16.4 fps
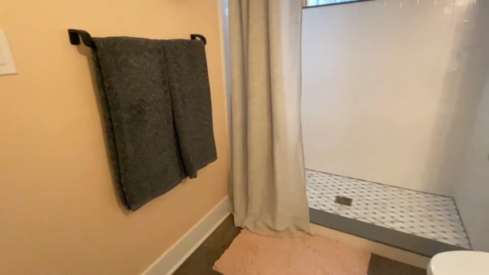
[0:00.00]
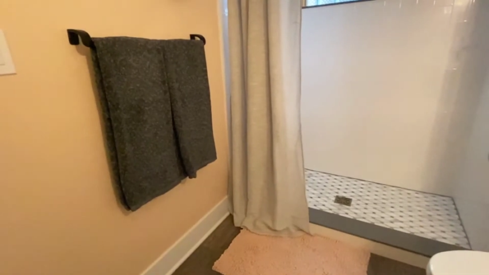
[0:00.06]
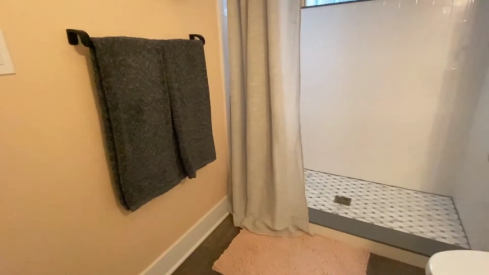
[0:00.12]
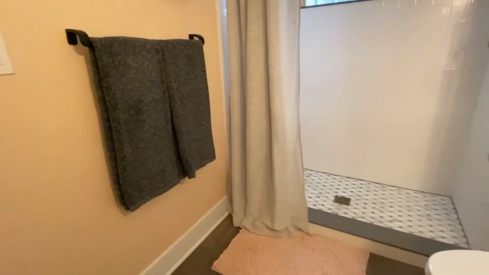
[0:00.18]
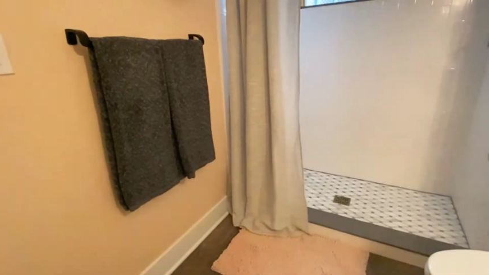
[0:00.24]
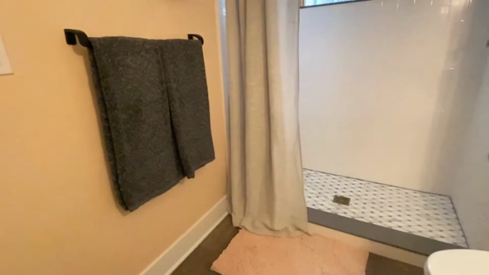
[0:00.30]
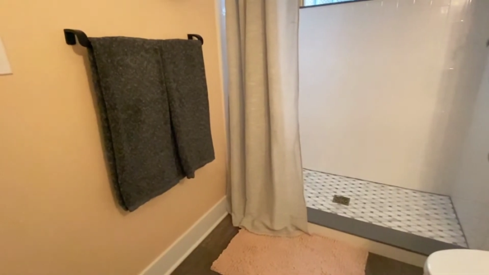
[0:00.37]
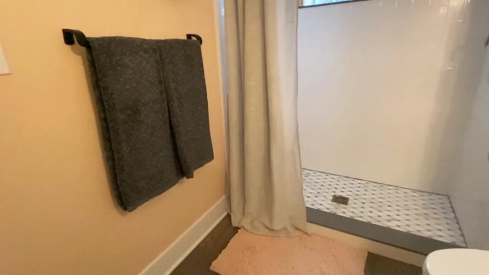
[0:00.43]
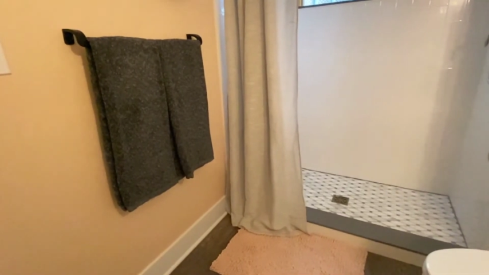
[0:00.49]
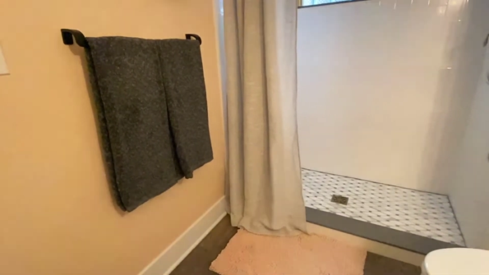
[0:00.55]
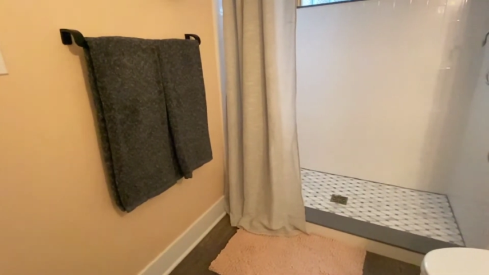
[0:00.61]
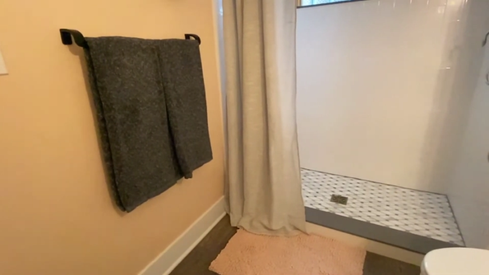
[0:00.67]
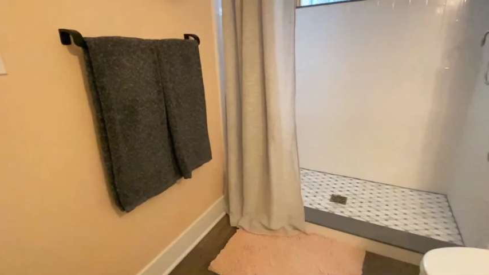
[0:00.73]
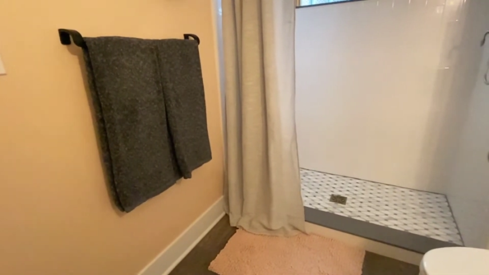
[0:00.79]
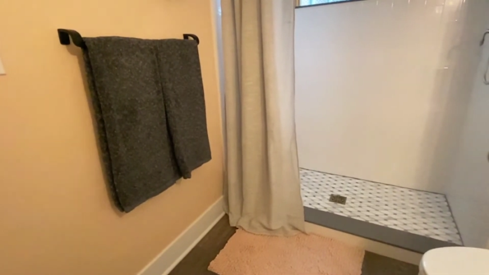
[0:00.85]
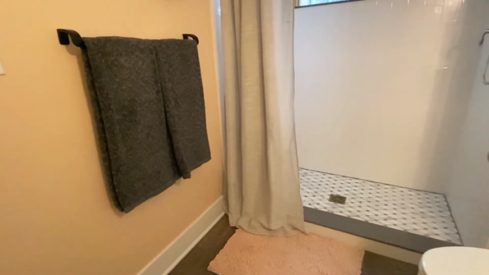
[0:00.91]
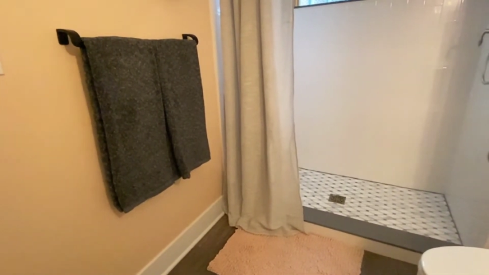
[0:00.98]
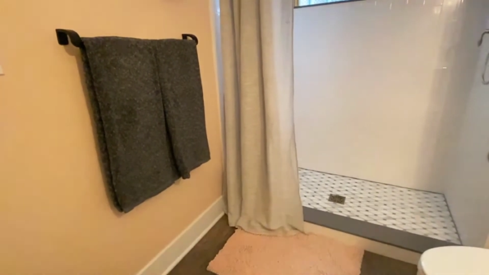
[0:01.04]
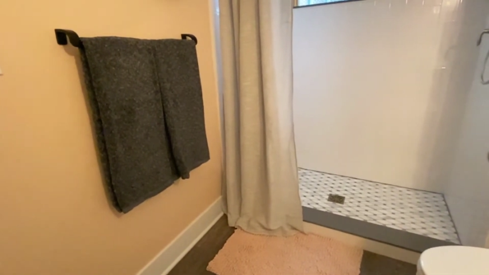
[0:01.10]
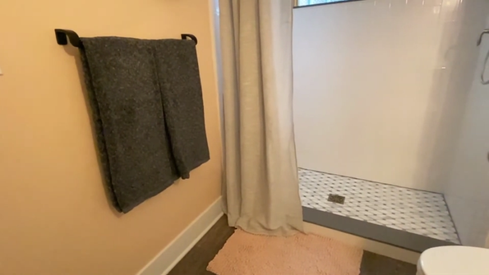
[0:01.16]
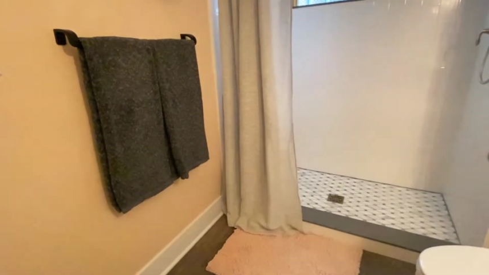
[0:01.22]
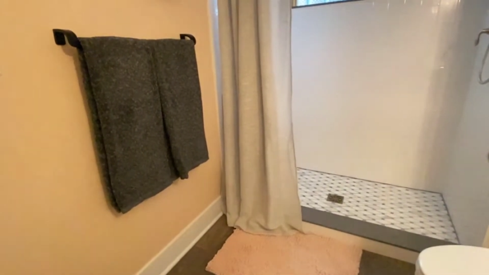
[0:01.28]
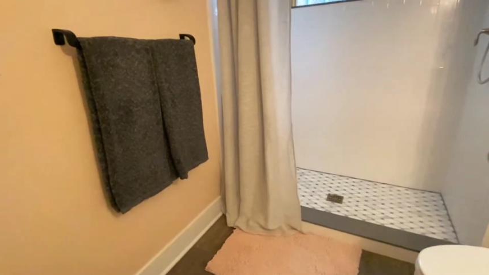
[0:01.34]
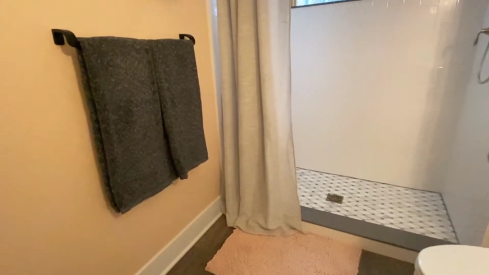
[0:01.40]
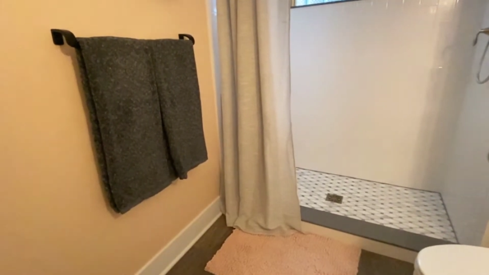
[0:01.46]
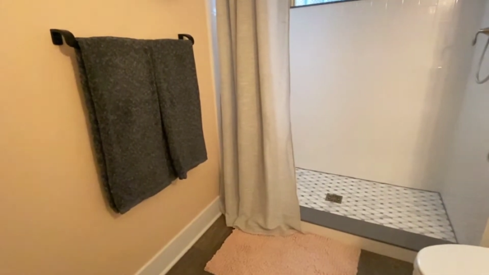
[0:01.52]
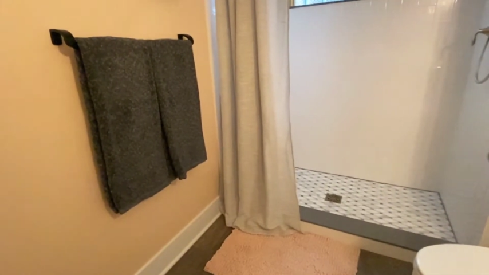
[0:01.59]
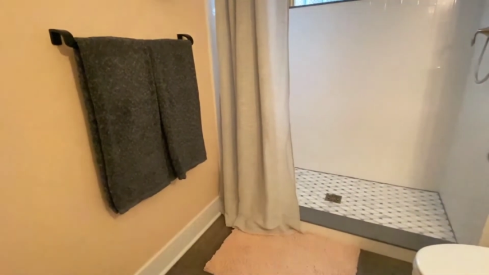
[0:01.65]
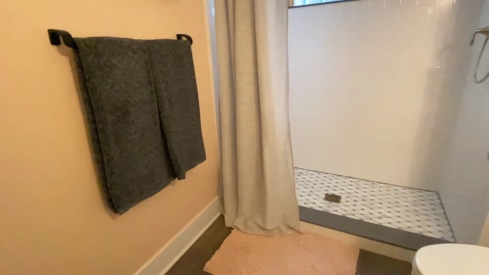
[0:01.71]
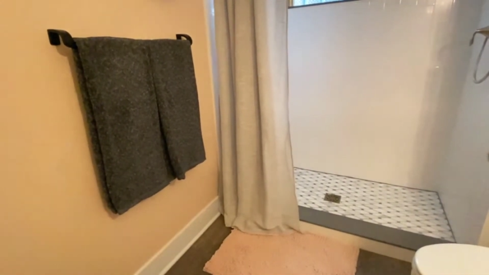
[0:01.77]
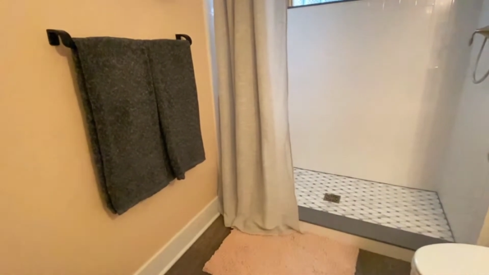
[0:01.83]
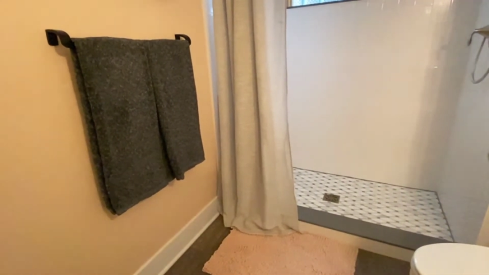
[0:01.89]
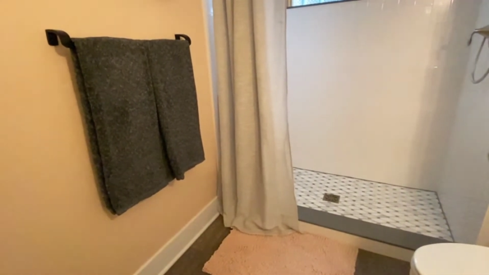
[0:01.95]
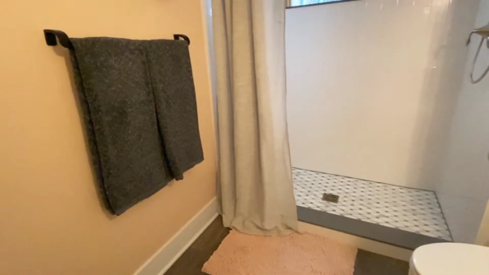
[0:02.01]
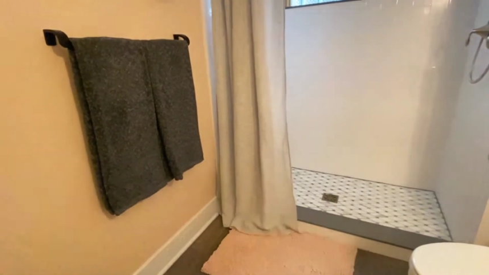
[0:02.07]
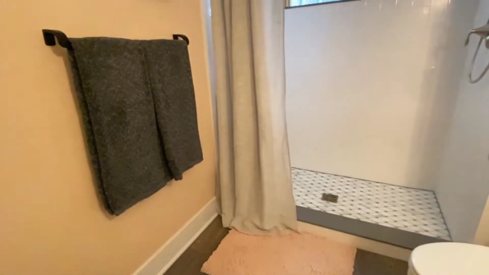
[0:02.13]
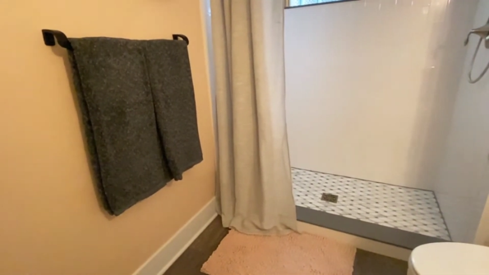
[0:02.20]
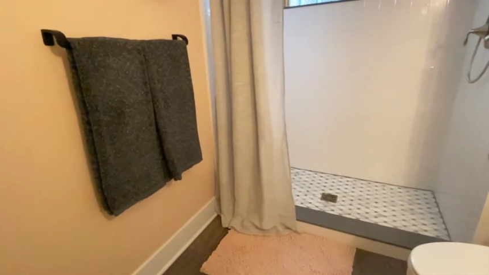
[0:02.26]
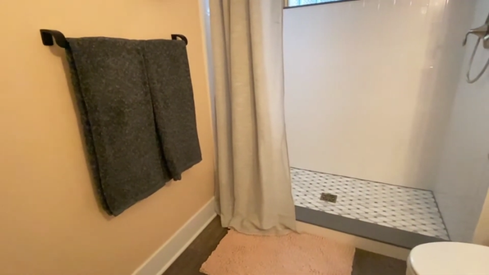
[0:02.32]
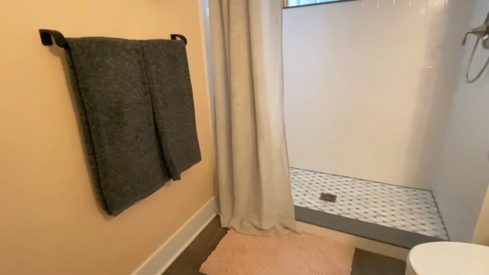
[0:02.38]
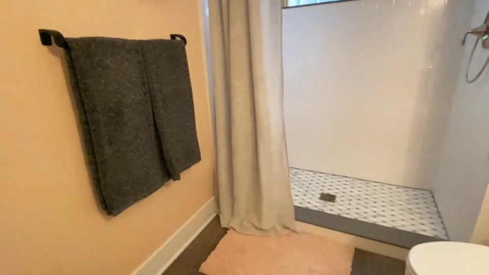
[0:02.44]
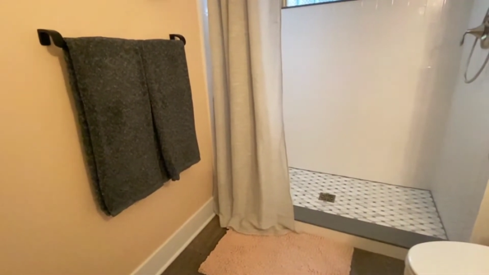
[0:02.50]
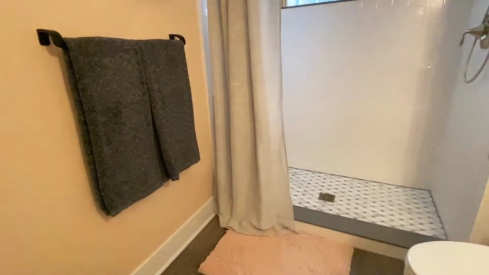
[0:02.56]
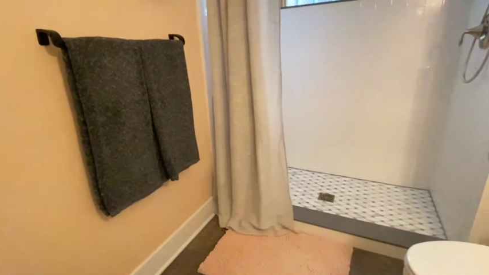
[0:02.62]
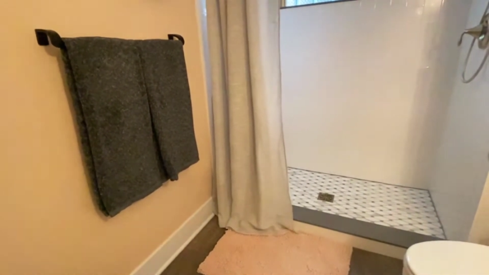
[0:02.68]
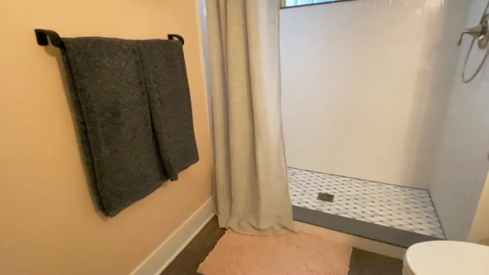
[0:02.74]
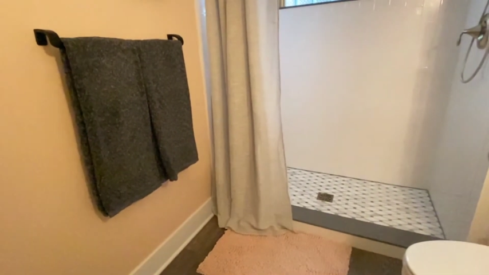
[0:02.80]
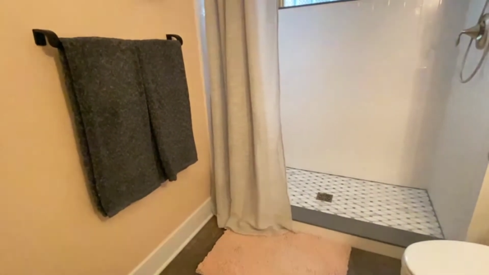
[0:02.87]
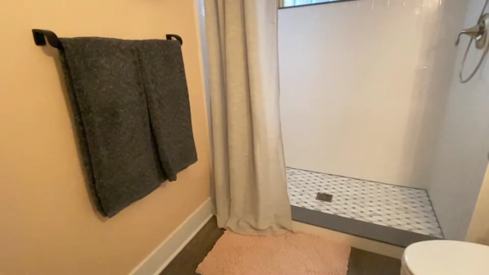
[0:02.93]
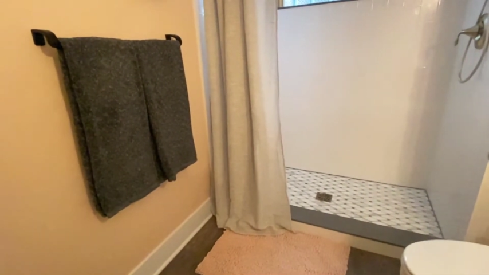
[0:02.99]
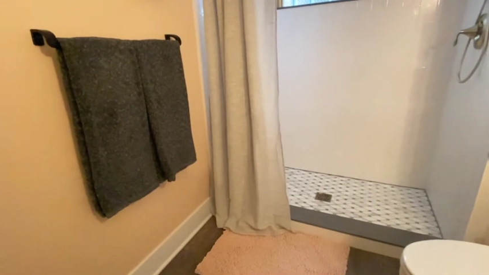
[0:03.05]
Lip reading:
[unreadable: no face in view]